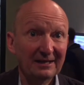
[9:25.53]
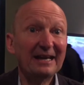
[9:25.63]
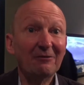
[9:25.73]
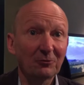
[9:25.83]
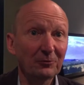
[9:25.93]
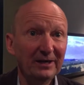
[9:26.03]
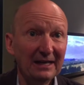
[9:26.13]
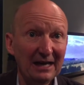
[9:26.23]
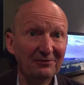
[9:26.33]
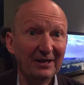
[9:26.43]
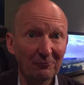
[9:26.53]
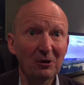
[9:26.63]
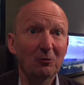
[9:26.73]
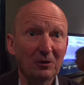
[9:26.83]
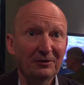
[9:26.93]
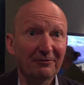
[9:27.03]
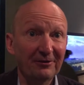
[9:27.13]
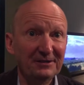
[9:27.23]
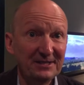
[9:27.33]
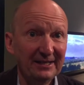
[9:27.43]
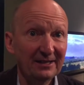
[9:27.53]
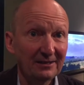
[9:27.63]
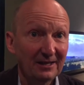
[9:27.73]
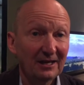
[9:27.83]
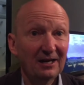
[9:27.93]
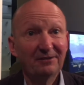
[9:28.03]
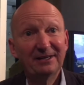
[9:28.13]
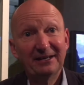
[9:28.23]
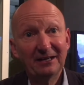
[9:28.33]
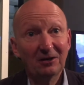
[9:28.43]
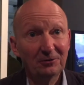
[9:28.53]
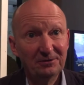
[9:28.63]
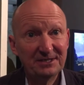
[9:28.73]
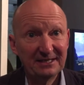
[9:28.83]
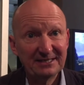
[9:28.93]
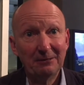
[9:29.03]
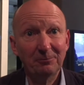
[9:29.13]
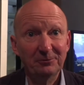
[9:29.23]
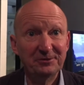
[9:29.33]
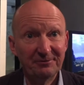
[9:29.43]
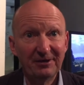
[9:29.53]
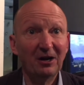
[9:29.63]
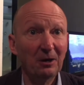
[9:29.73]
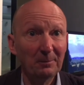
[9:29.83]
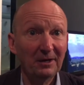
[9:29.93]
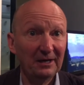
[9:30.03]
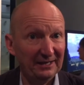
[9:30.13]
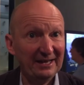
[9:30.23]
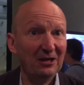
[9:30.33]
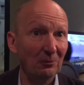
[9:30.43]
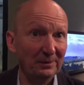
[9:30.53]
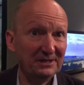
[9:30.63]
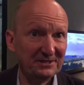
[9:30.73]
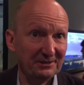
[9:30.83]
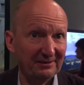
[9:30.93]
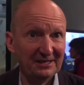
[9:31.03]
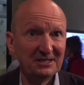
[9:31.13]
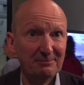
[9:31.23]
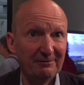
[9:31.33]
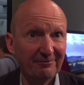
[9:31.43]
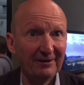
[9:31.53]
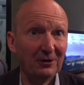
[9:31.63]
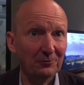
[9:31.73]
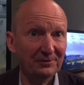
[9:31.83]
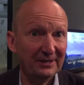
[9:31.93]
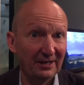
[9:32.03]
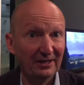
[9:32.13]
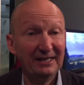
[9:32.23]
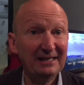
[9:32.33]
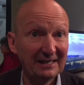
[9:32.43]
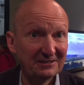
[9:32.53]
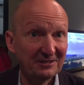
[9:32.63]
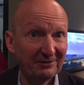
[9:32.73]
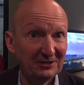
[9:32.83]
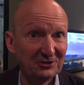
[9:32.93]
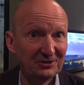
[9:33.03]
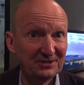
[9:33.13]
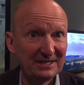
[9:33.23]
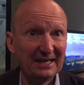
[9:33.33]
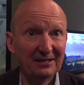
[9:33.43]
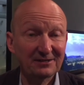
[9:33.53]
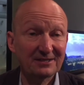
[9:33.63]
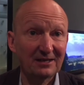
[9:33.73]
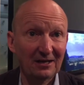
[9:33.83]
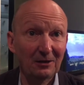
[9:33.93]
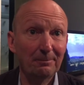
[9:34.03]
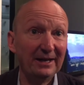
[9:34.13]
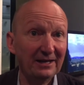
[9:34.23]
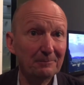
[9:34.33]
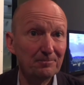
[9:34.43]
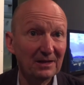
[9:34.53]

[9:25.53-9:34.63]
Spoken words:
cavalry and their role on the frontier. That includes examples of armour and helmets that are actually being found in excavations at Arbea.